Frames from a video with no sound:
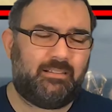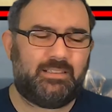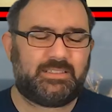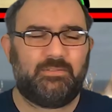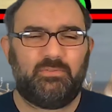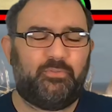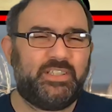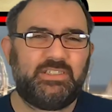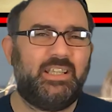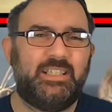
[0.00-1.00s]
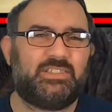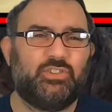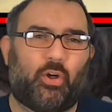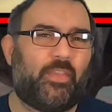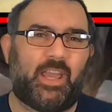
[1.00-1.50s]
So visually it's
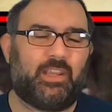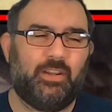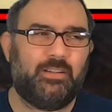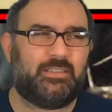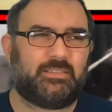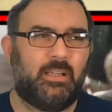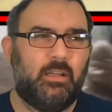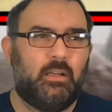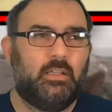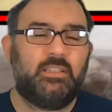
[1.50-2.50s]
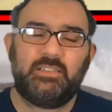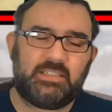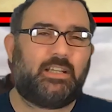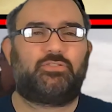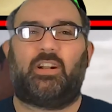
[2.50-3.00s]
not that good. The
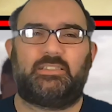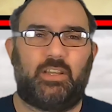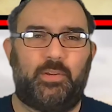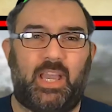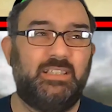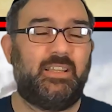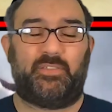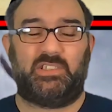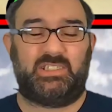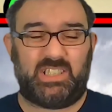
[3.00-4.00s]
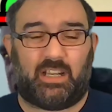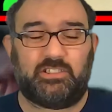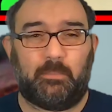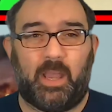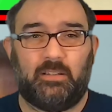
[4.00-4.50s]
soundtrack's okay, it's nothing to
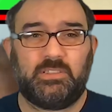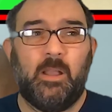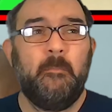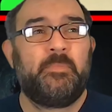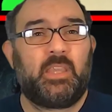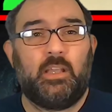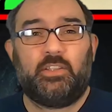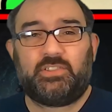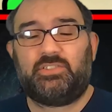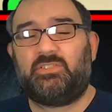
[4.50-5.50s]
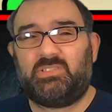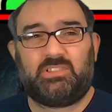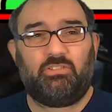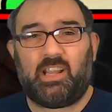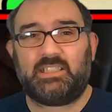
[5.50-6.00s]
shout about. The
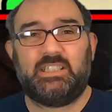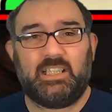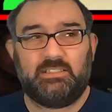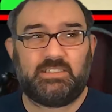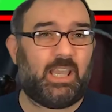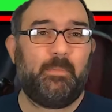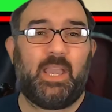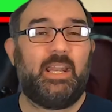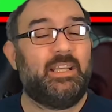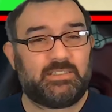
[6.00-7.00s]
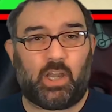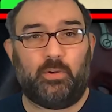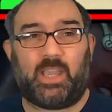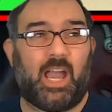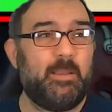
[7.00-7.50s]
directing, same again, it's
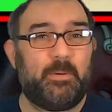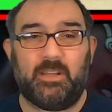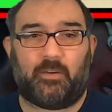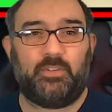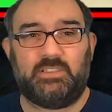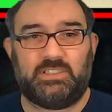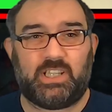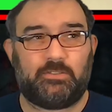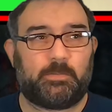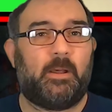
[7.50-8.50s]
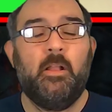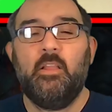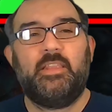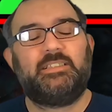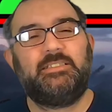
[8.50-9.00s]
okay, but nothing to shout about.
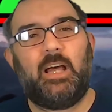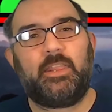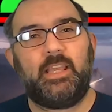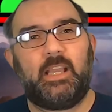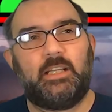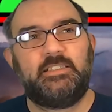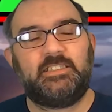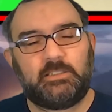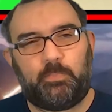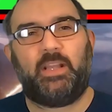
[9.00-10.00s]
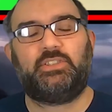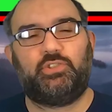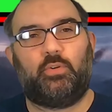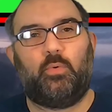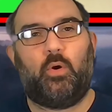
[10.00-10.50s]
There's nothing
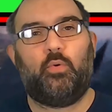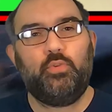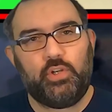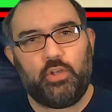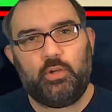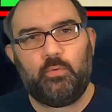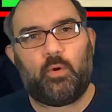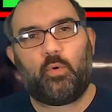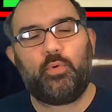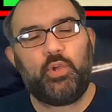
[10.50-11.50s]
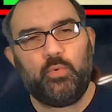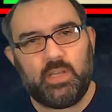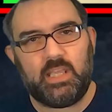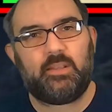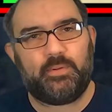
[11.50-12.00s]
special or new or
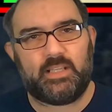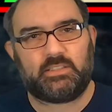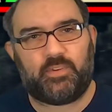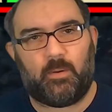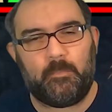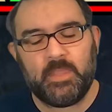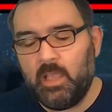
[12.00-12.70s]
unique with this film.